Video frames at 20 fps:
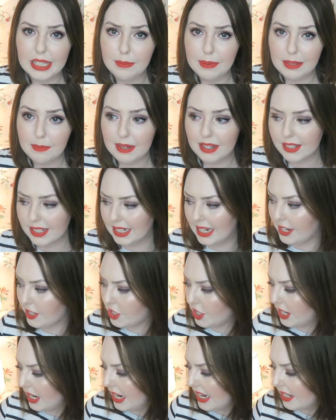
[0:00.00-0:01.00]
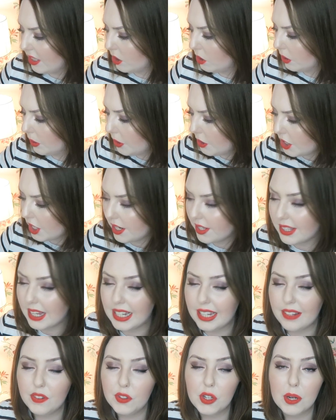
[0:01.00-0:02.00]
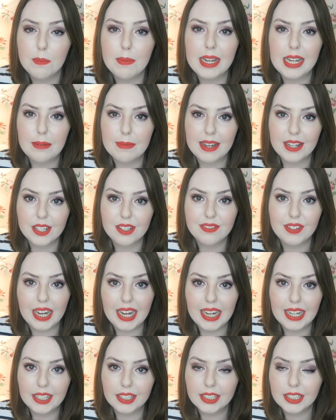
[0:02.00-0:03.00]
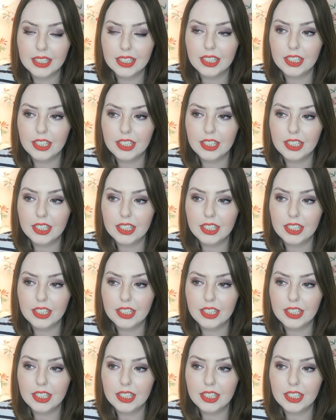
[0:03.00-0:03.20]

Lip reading: The Minnie Mouse collection is gorgeous, and if you're a Minnie Mouse fan,